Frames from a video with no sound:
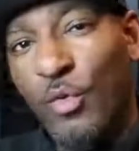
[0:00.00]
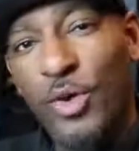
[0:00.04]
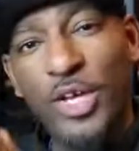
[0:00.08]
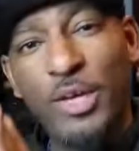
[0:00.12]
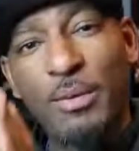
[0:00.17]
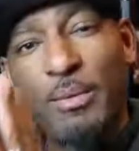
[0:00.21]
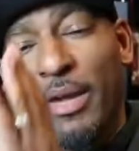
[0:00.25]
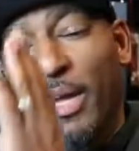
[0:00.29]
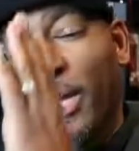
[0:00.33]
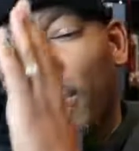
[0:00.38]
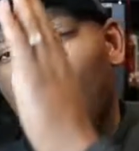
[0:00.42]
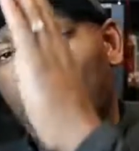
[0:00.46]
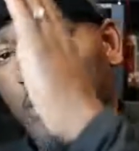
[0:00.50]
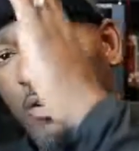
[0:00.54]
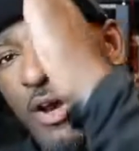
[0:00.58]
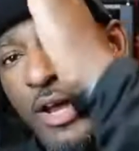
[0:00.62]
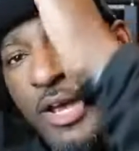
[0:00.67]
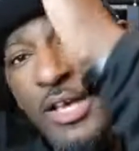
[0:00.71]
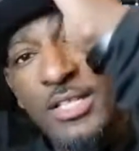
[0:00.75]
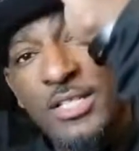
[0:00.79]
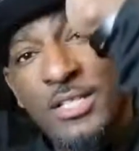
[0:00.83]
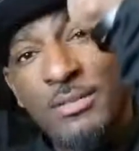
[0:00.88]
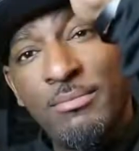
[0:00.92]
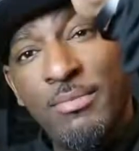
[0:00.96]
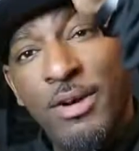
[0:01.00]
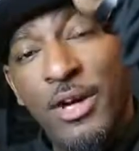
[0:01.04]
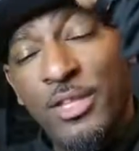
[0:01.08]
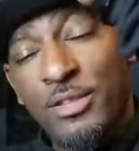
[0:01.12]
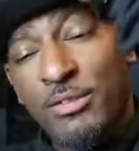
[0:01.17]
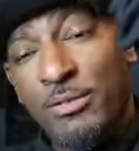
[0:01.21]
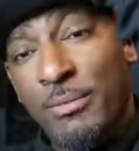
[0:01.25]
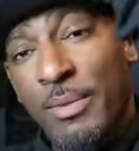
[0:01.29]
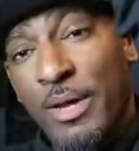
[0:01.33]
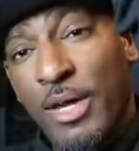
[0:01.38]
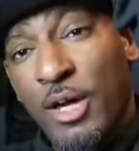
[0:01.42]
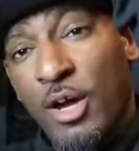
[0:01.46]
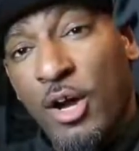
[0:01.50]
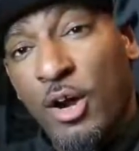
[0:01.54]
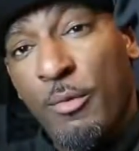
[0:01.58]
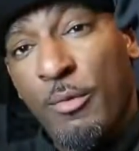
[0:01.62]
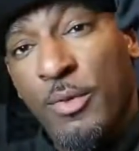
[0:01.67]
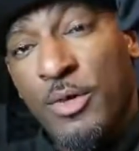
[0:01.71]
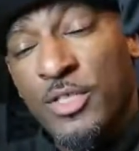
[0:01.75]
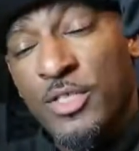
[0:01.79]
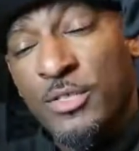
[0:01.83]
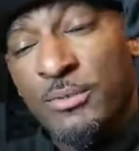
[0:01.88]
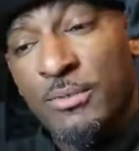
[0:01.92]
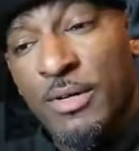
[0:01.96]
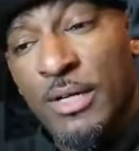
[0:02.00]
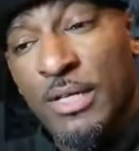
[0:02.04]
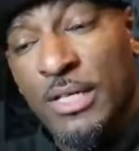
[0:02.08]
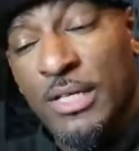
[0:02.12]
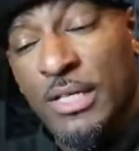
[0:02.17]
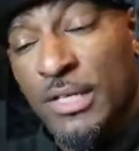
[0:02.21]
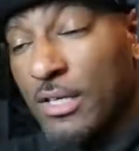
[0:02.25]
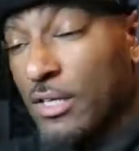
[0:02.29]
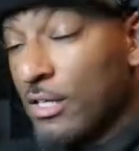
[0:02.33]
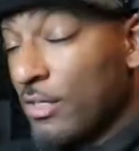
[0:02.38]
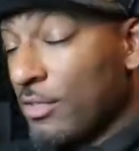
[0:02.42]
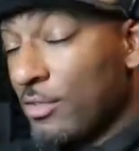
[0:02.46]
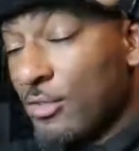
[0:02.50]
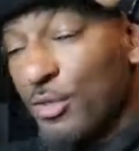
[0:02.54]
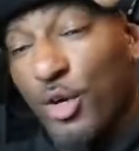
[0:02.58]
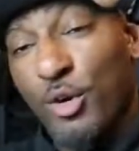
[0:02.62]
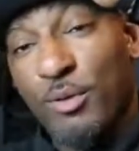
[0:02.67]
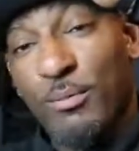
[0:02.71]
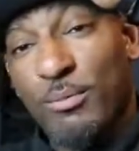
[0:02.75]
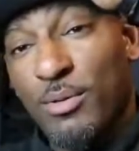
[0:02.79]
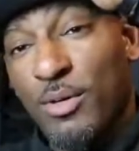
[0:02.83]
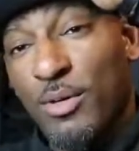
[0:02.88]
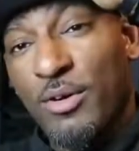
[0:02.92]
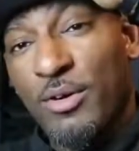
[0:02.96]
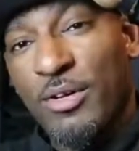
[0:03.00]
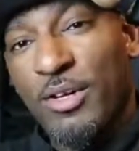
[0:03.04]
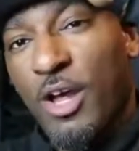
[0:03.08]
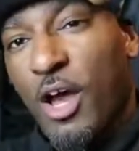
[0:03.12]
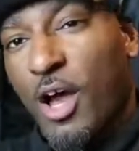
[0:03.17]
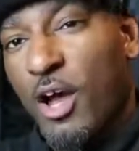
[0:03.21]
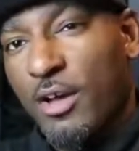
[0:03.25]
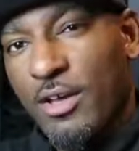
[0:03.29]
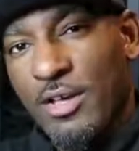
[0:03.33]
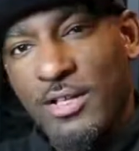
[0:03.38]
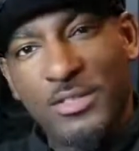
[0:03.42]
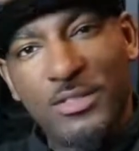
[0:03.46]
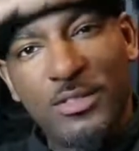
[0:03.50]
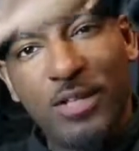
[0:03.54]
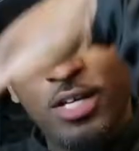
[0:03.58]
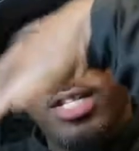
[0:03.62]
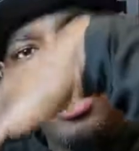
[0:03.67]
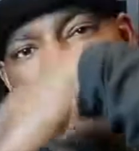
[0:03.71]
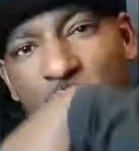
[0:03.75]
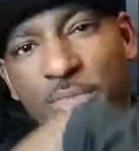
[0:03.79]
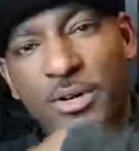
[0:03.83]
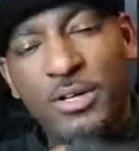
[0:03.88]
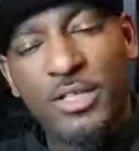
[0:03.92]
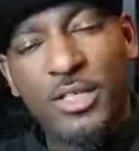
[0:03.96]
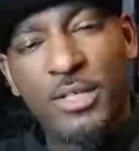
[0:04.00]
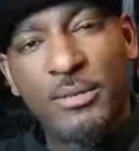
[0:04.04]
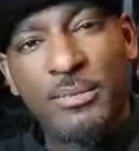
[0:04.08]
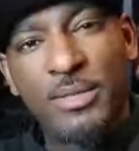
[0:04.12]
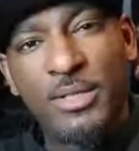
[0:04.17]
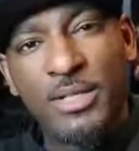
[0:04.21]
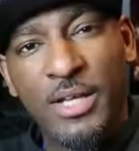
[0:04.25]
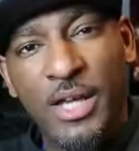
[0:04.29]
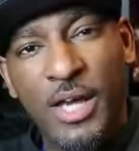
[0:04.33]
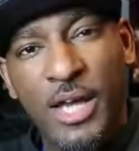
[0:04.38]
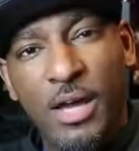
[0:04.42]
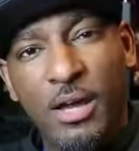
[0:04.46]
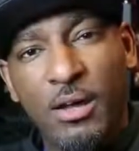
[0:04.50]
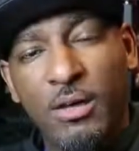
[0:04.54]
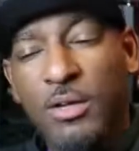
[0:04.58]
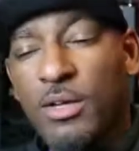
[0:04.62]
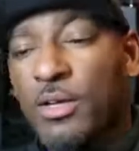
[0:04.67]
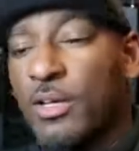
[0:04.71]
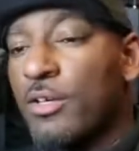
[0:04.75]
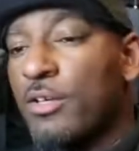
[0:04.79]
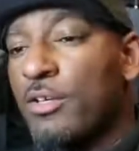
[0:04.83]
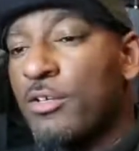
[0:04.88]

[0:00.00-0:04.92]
When you make a crazy month or make a whole bunch of money, don't blow it all because next month could be down.